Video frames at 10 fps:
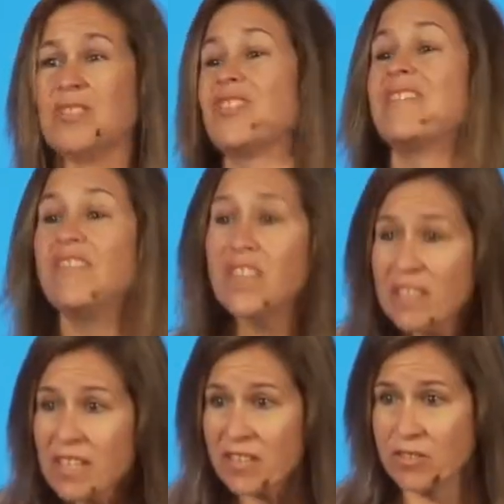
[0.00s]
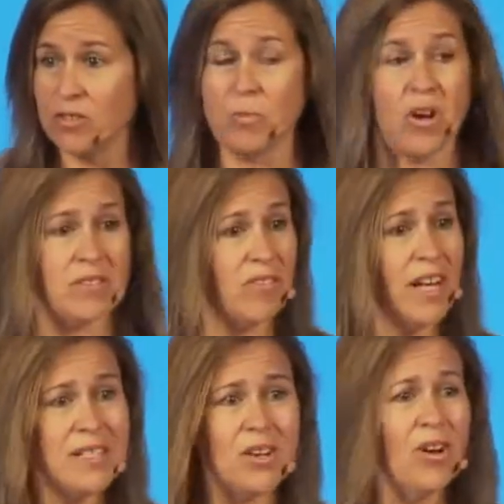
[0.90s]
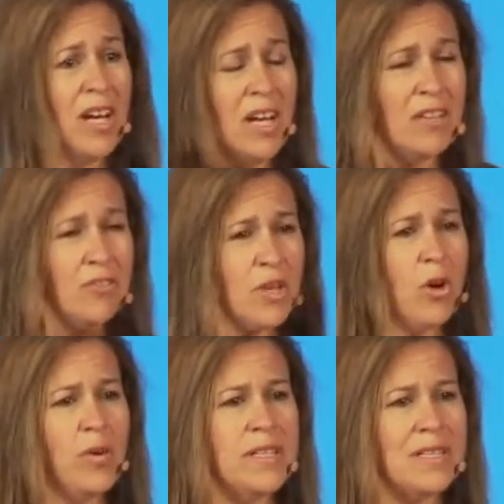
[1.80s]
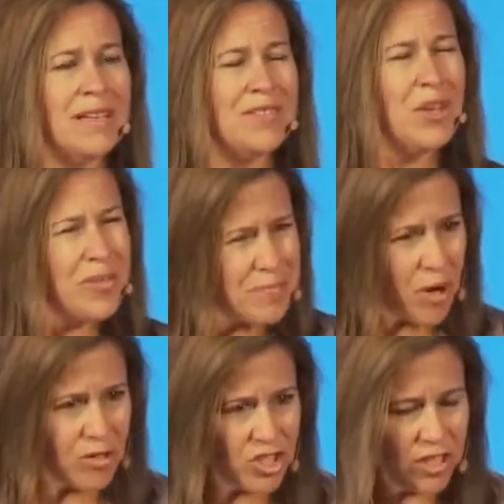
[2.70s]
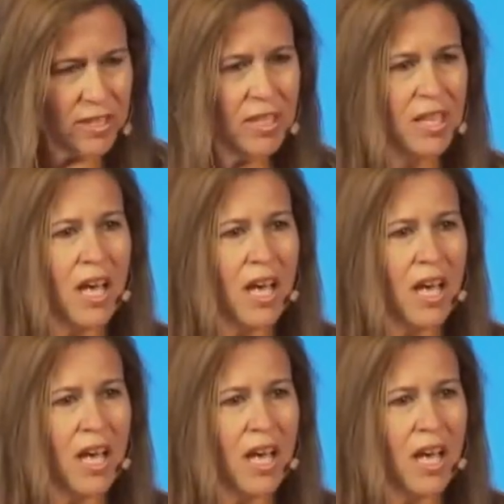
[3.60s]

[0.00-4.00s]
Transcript: You can feel the other two balls, right? So there's always motion,